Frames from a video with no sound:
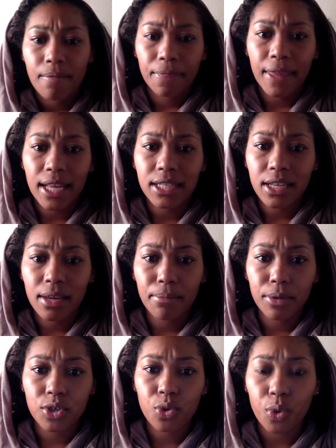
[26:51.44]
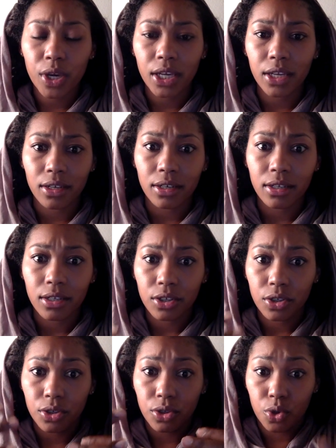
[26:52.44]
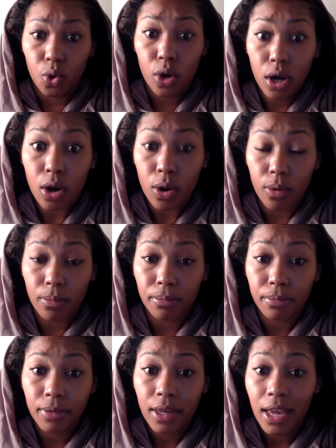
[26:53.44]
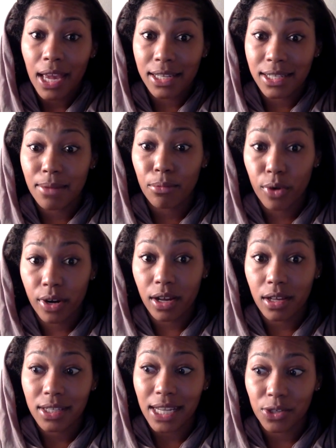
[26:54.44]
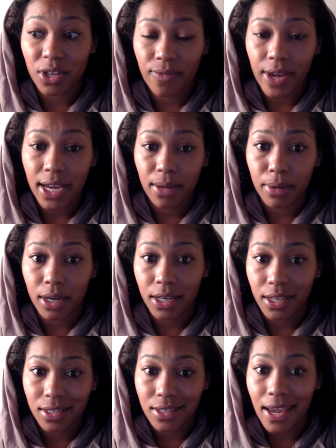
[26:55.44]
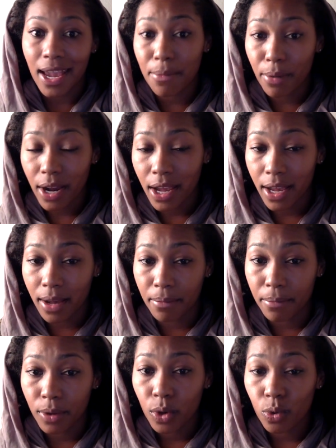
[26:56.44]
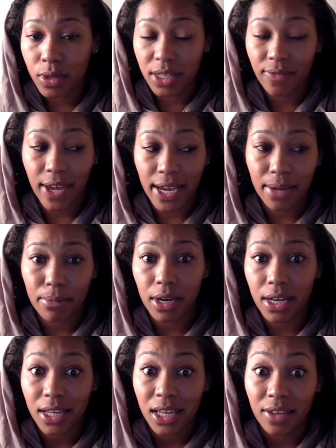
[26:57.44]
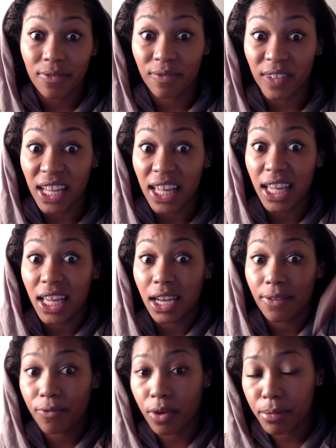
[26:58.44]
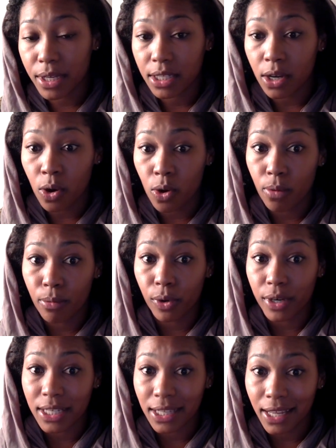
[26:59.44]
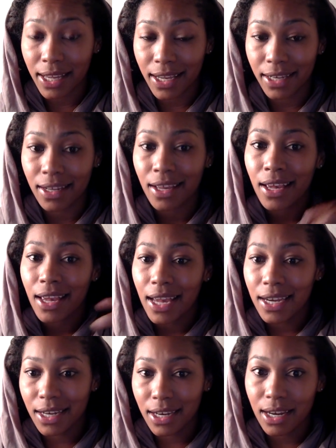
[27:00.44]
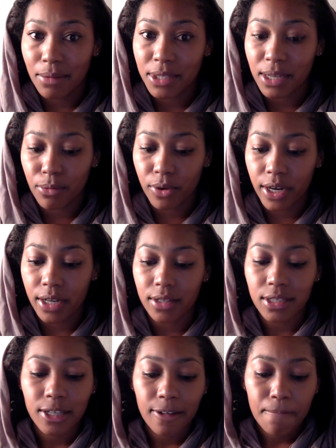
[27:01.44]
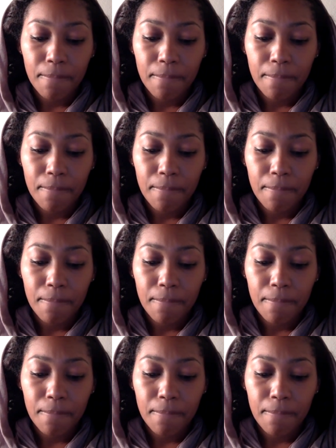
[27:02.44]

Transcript: that's in between your home and somewhere else. That's what a vagabond is. Abraham was a vagabond. He fled from his home or his land and ended up somewhere else.